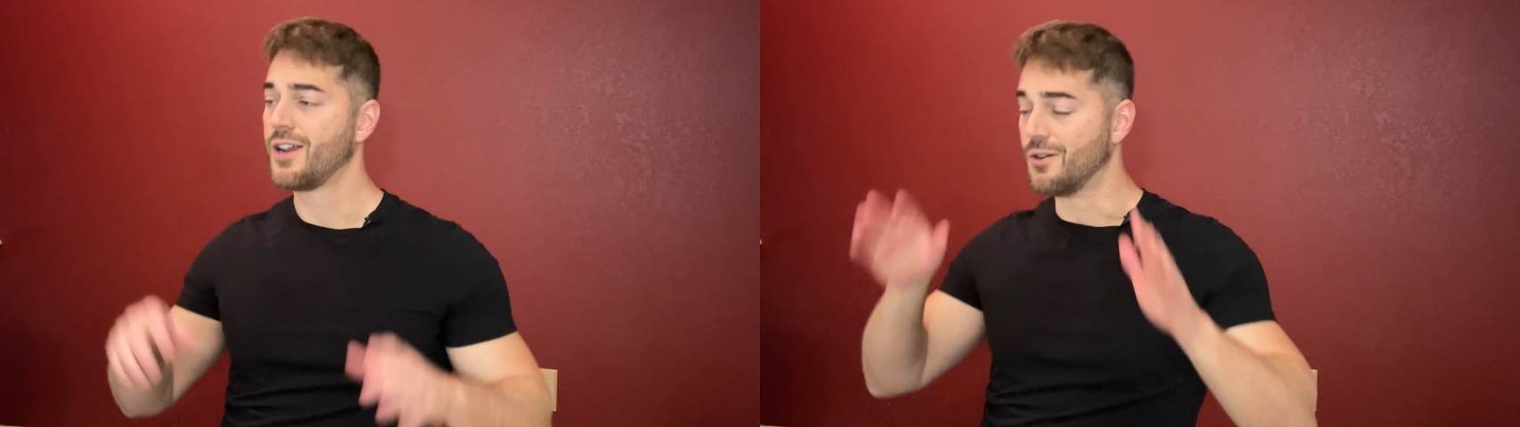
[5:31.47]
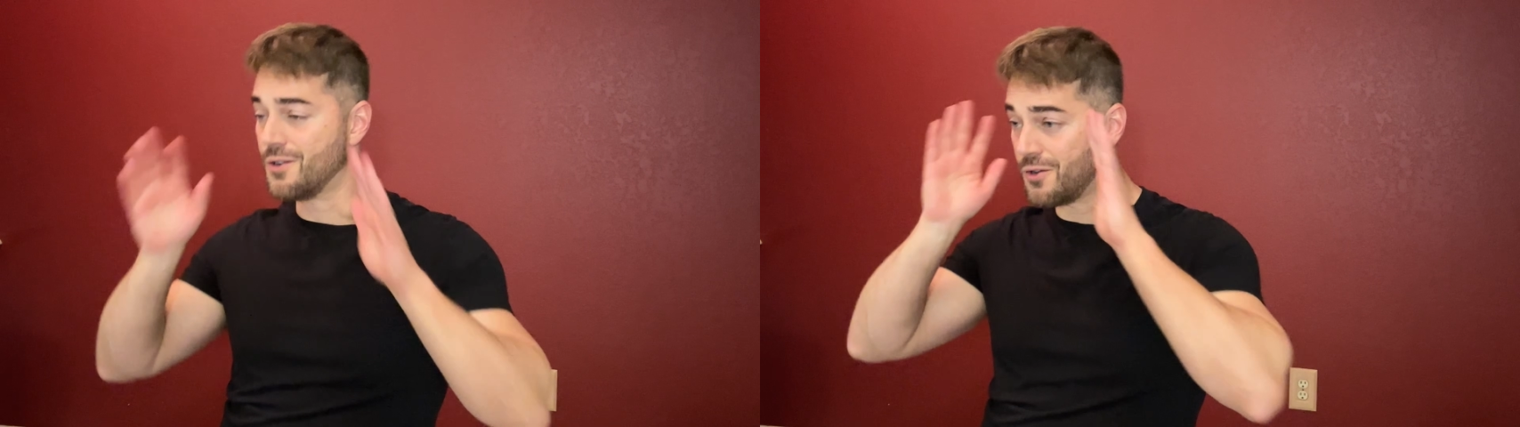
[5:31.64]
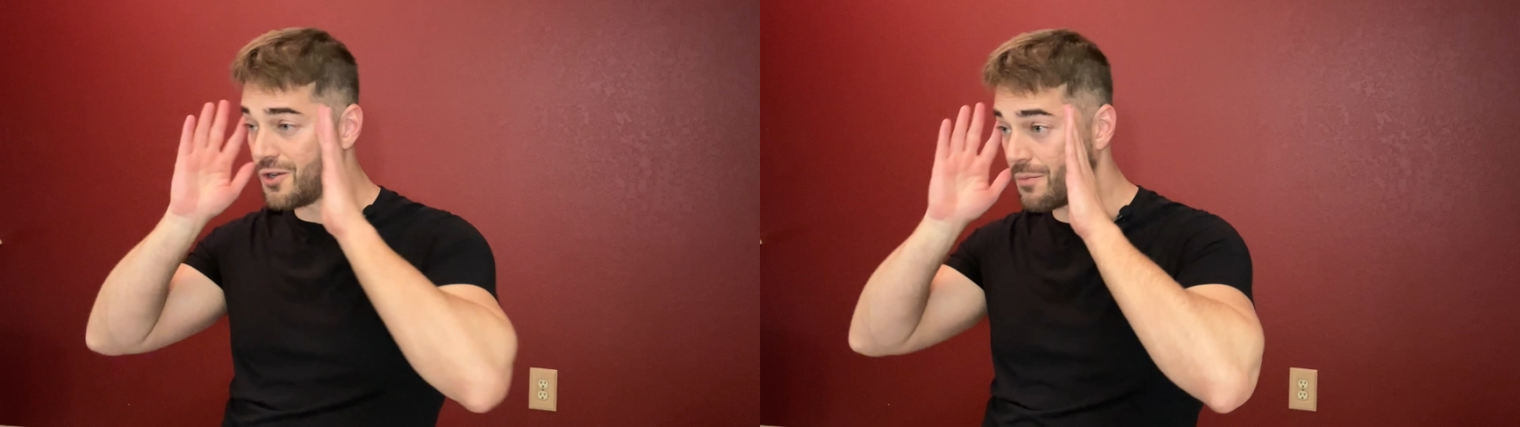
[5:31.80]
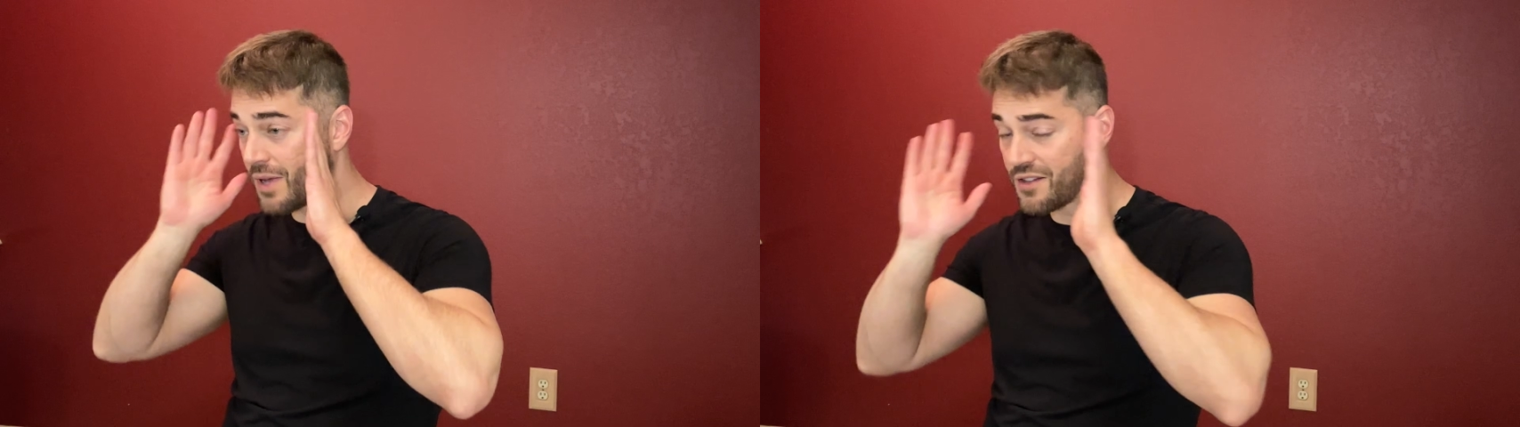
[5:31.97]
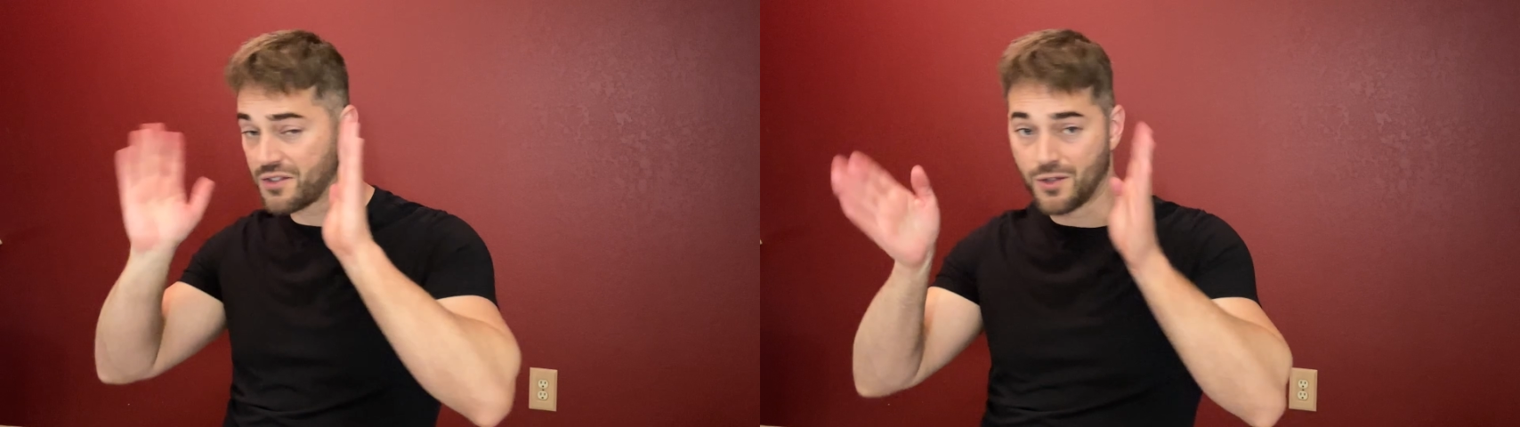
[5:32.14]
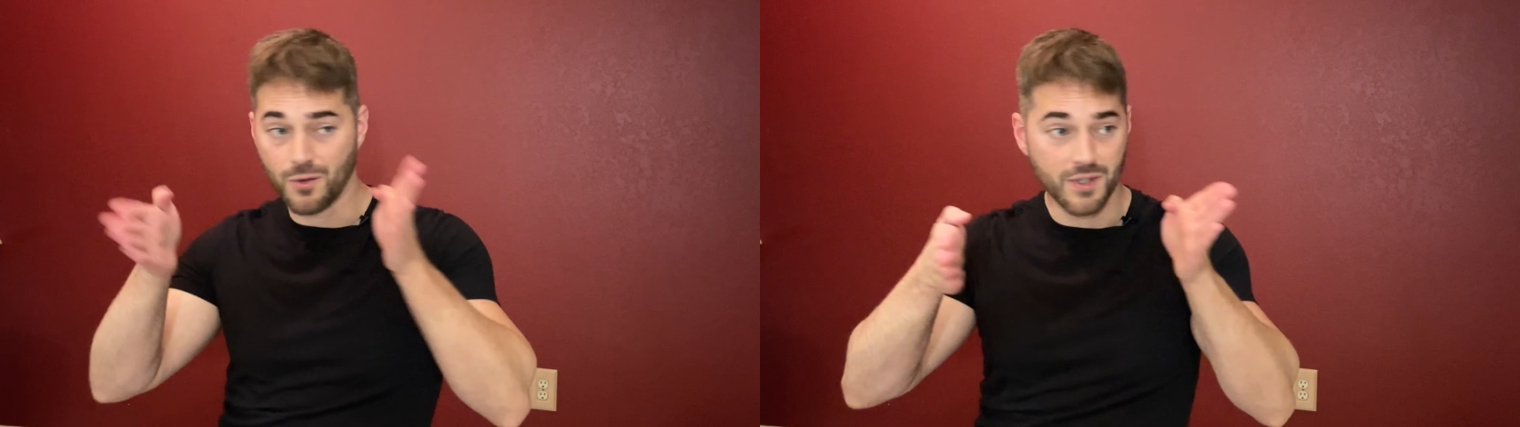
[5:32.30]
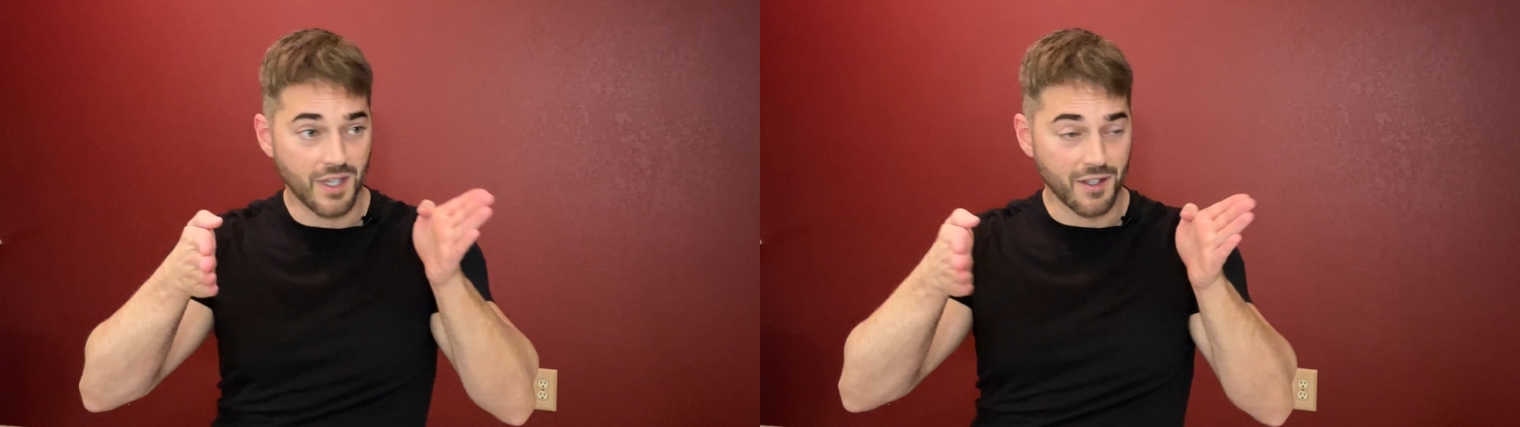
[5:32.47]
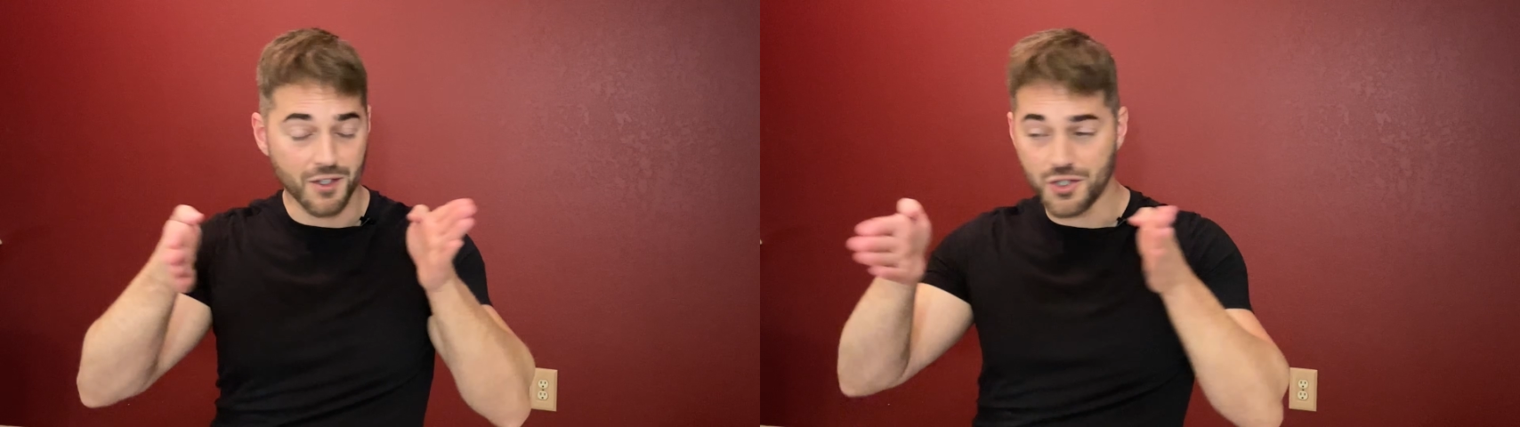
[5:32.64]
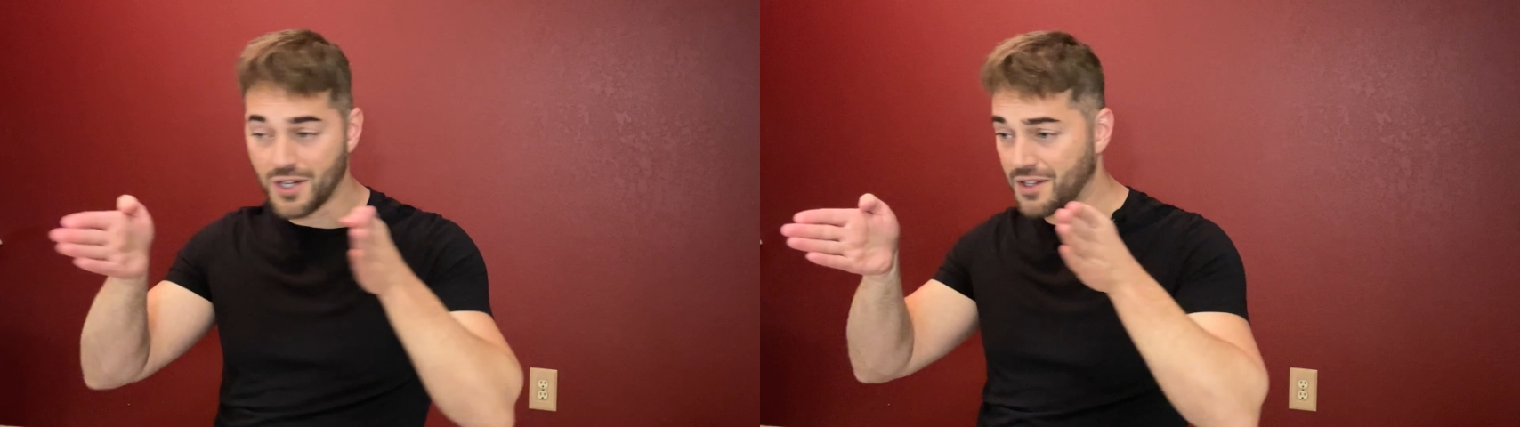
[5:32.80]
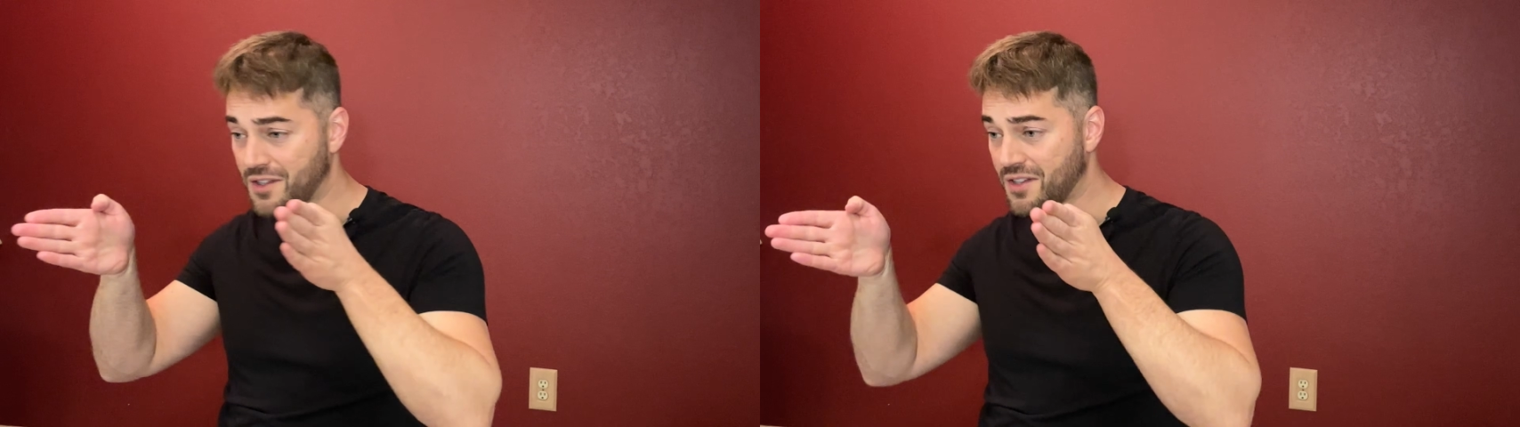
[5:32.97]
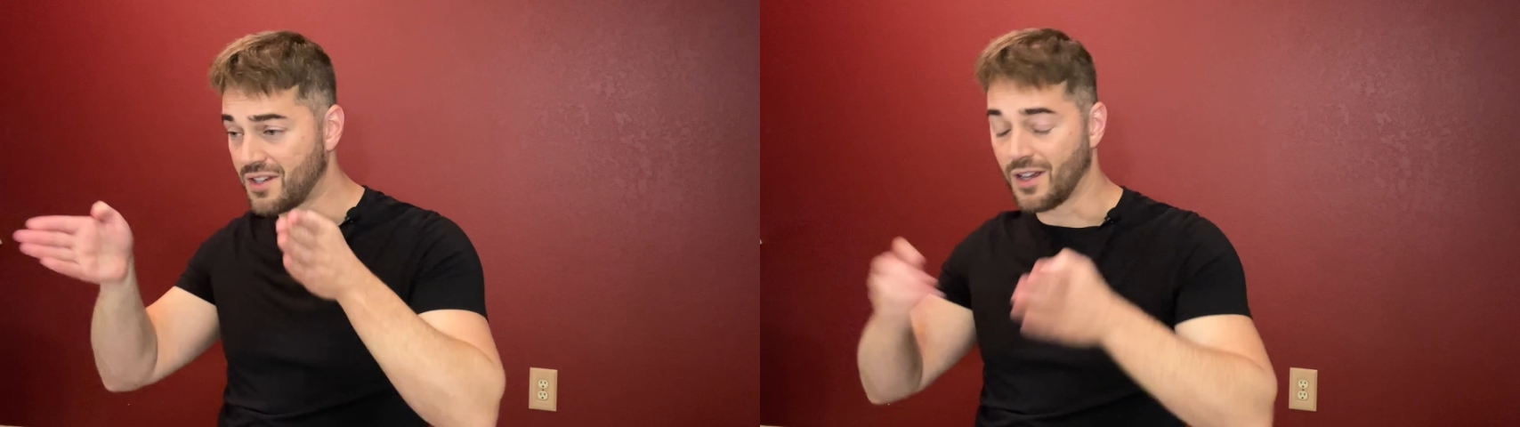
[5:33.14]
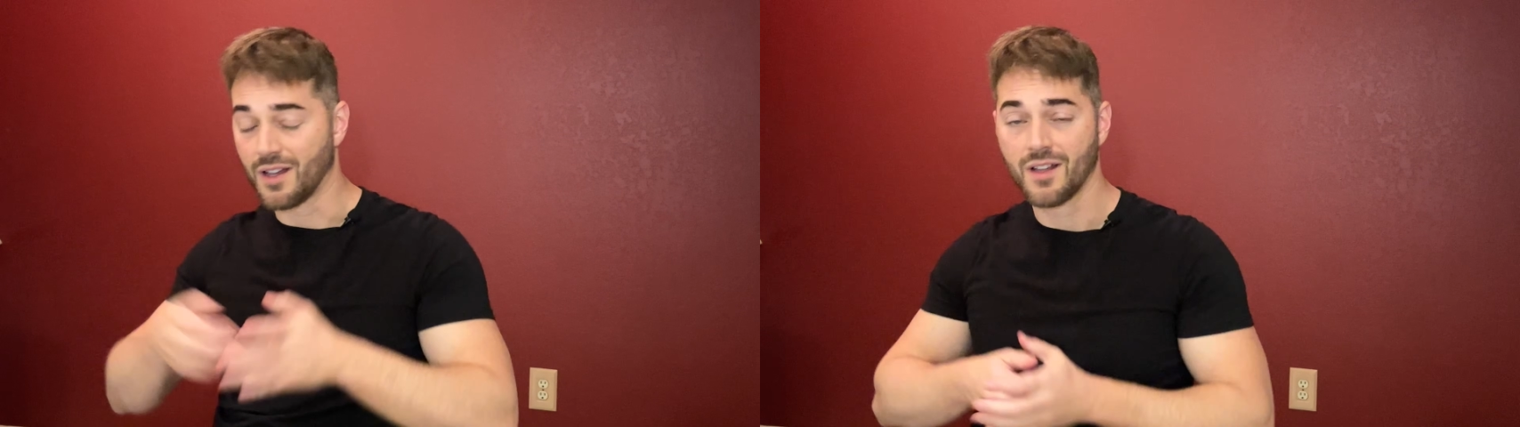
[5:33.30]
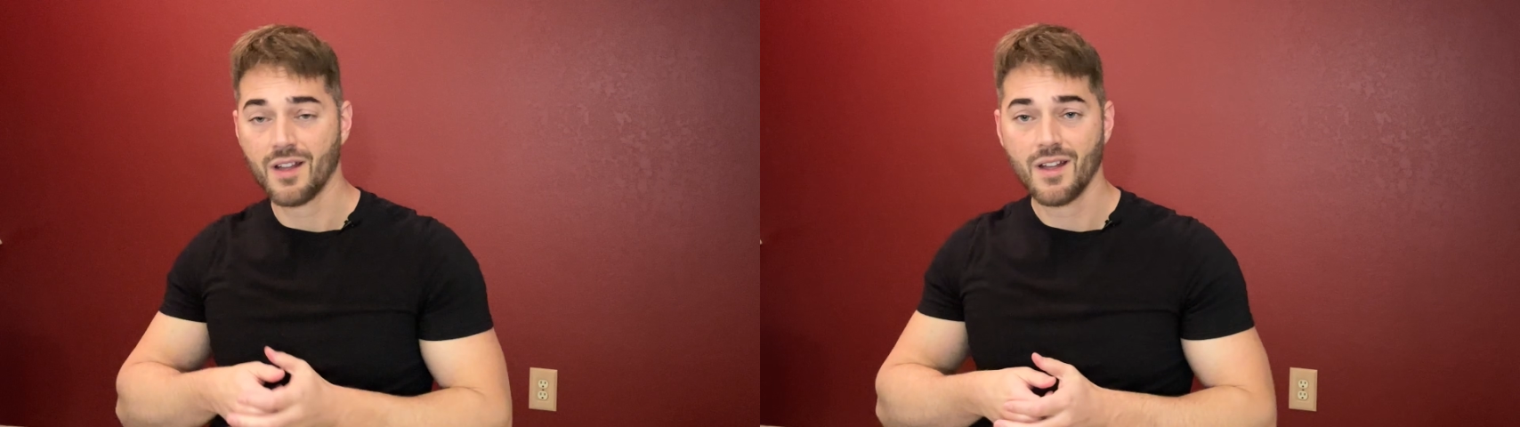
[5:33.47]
you're doing your best due diligence to